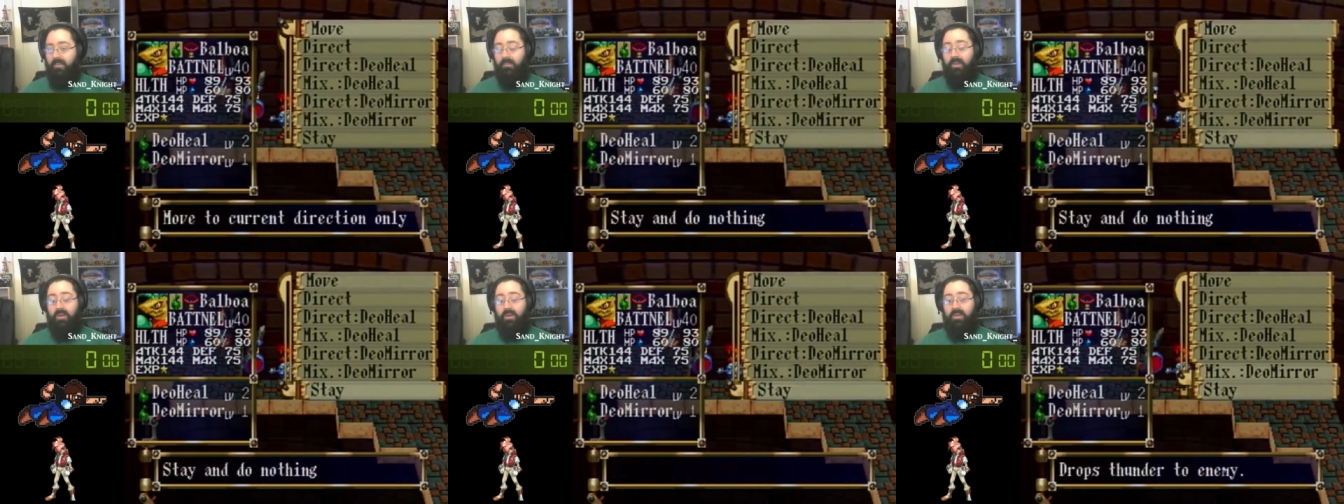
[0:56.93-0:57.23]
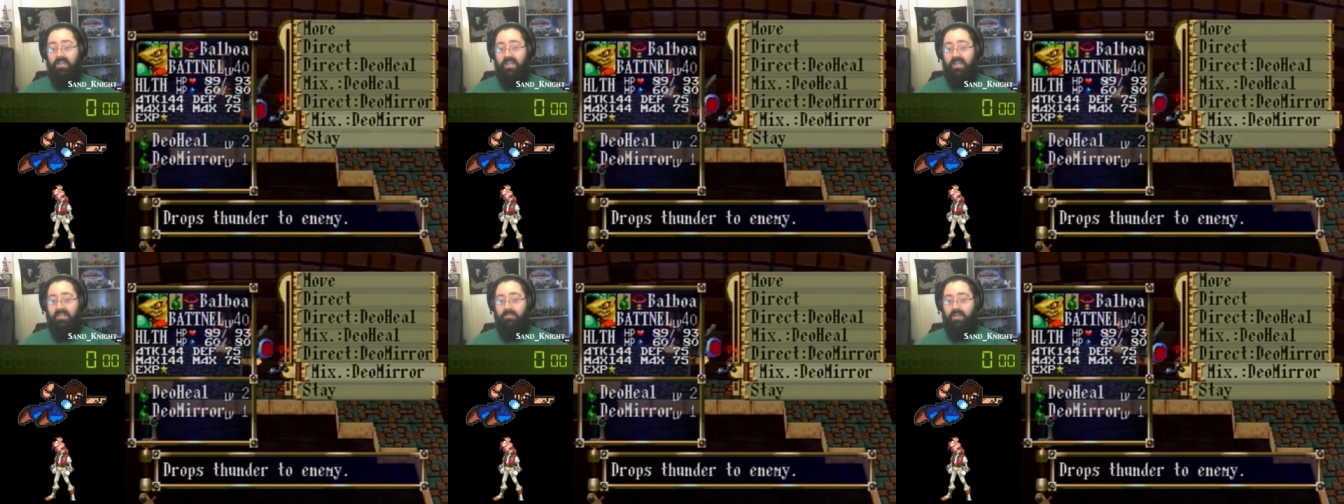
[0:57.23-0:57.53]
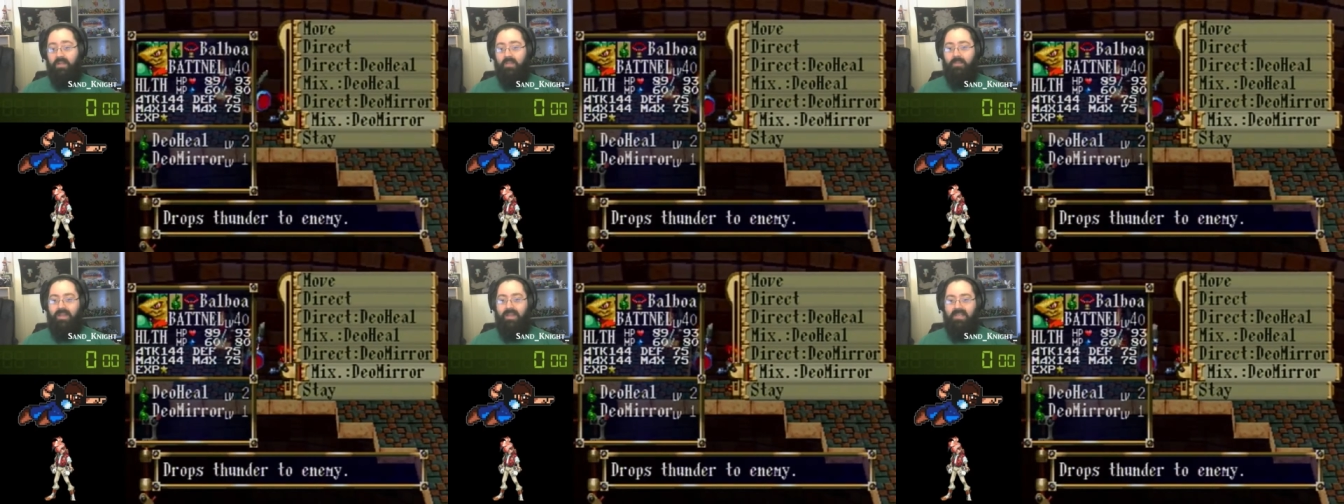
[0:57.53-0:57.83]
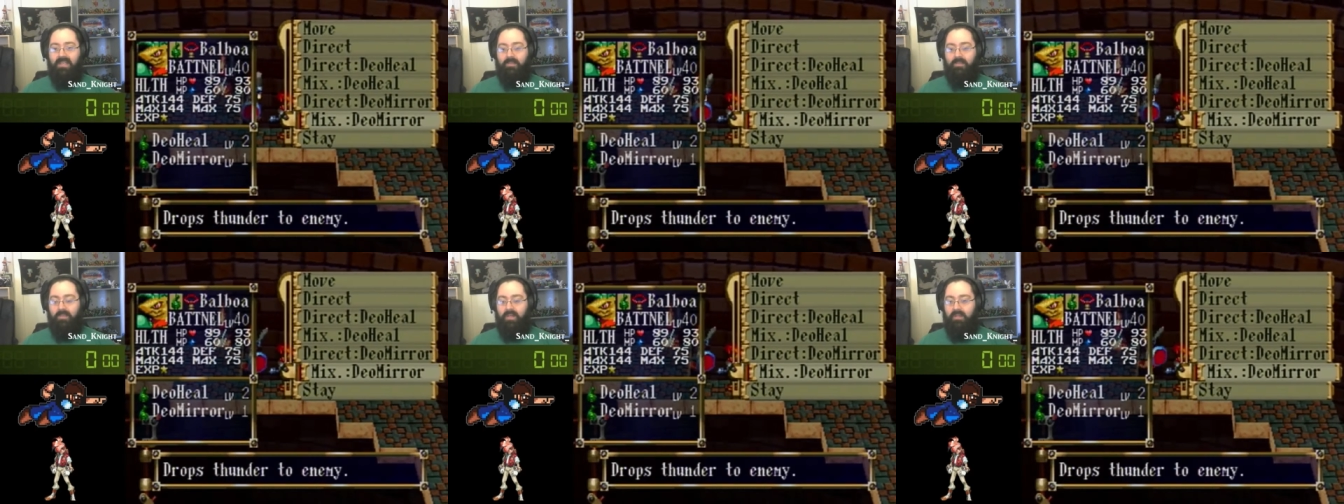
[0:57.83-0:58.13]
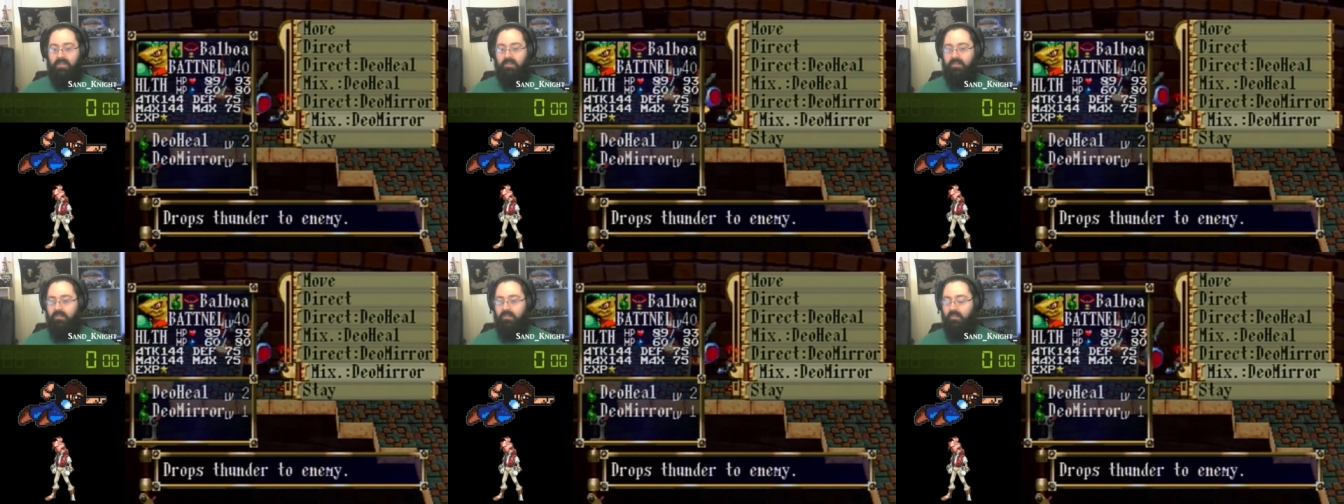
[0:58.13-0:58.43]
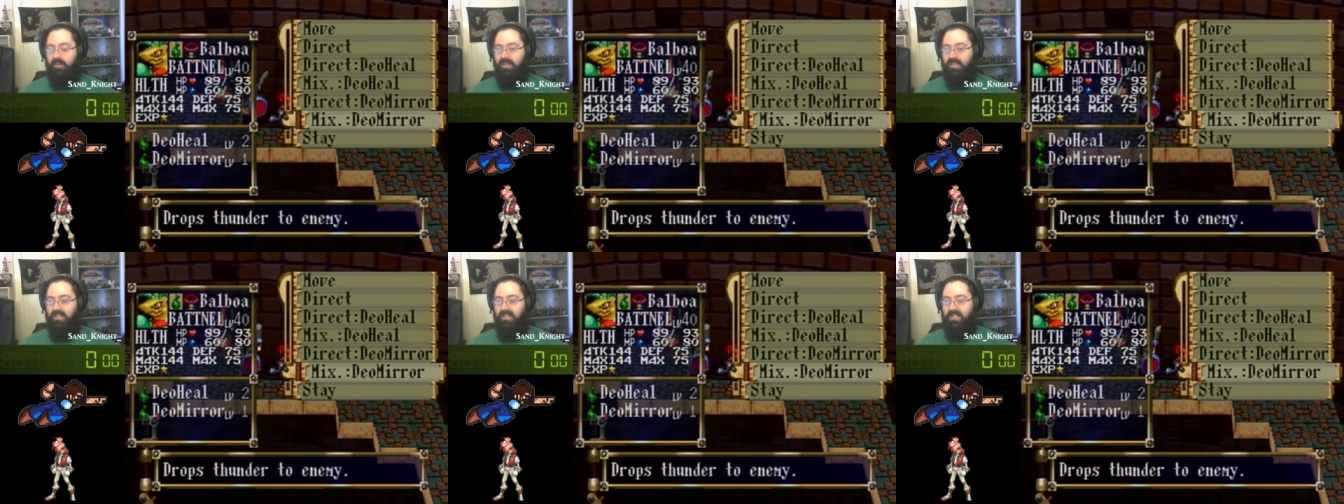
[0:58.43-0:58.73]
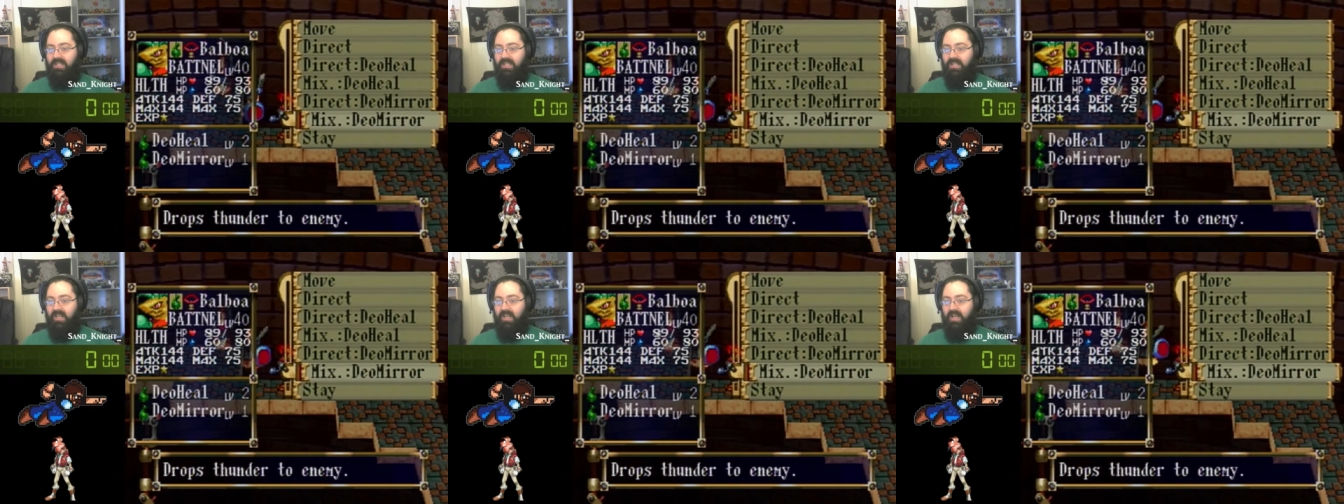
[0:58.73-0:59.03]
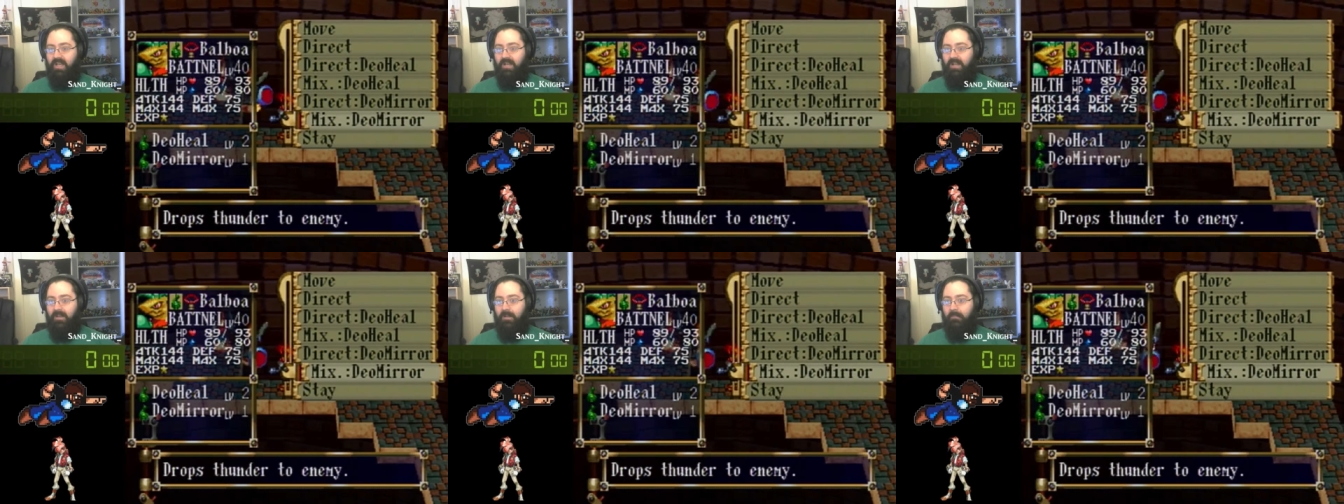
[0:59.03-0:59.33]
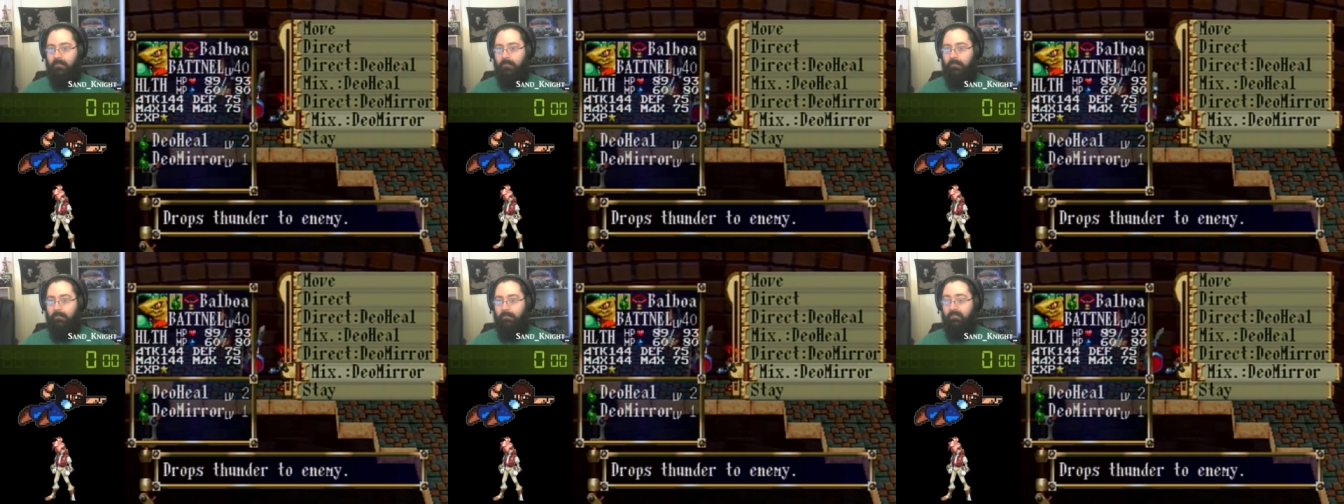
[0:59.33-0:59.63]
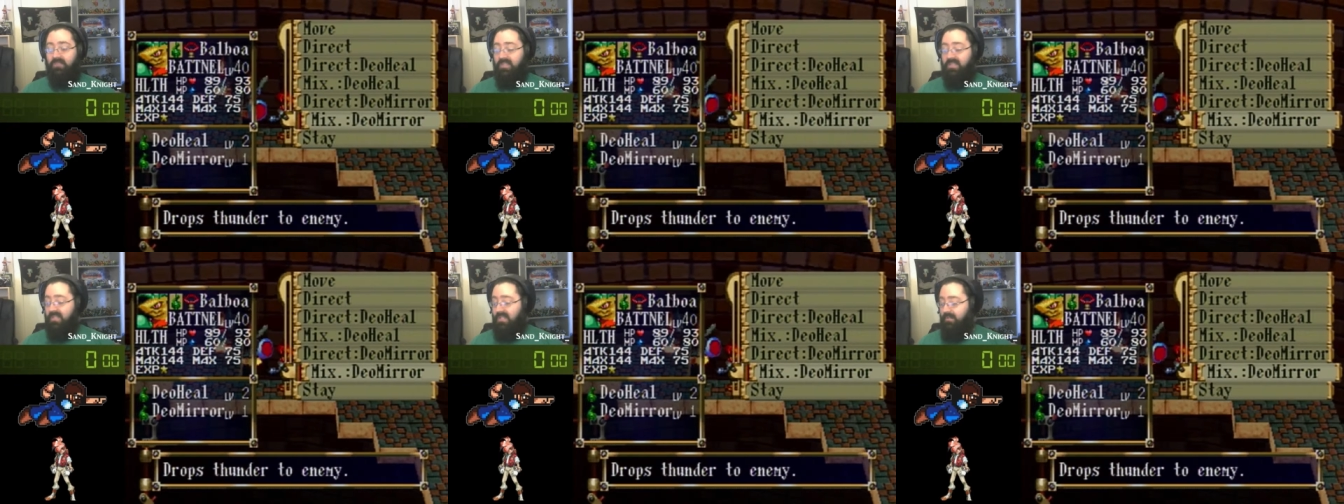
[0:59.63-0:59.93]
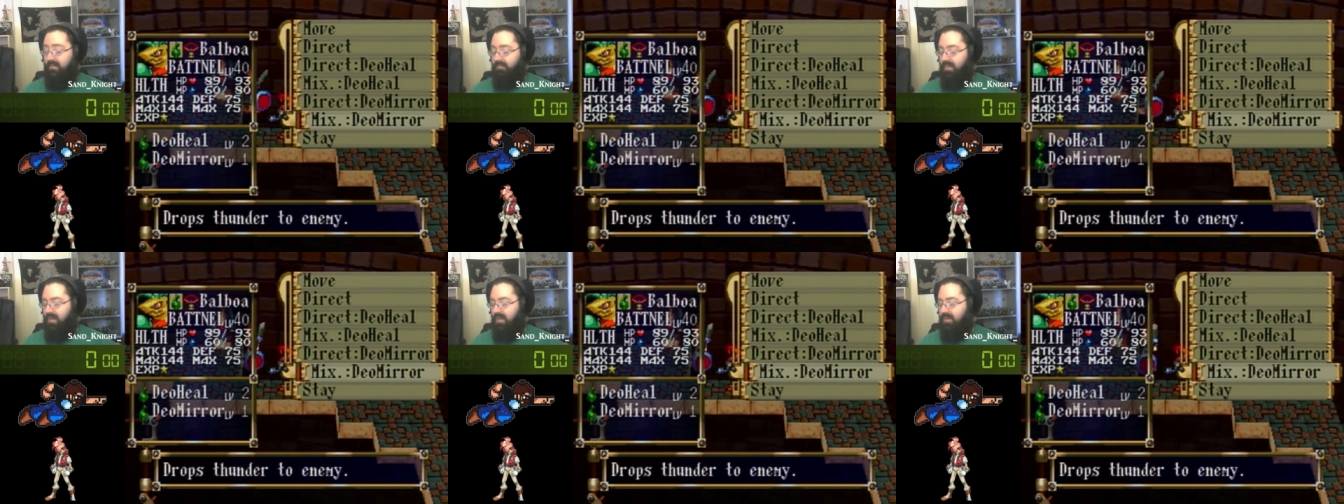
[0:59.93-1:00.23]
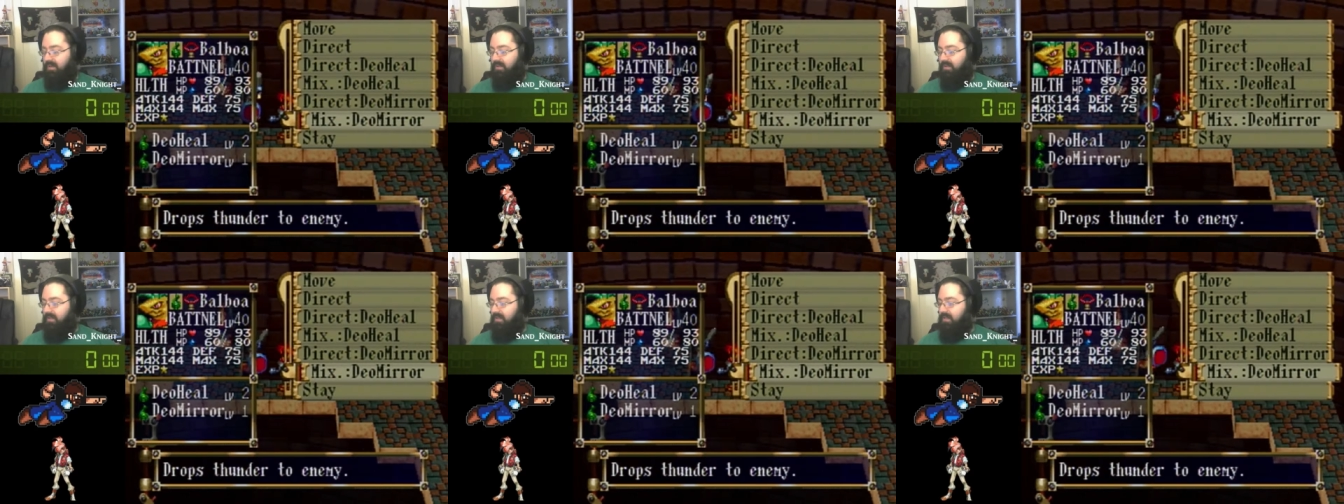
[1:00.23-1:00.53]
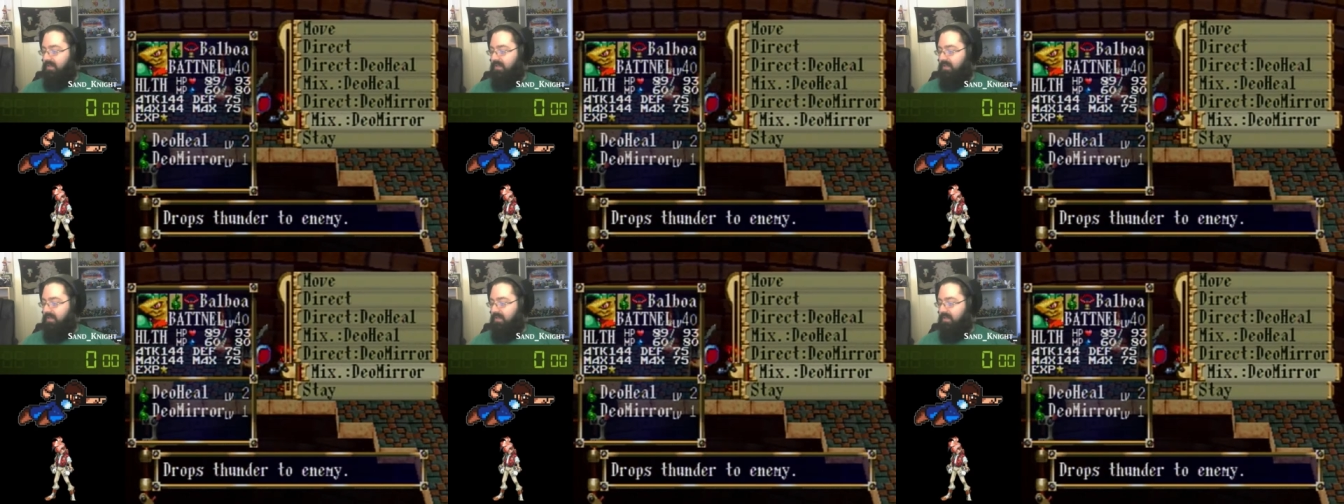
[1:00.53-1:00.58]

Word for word: paralyze ball, binding ball, or the um, sleep ball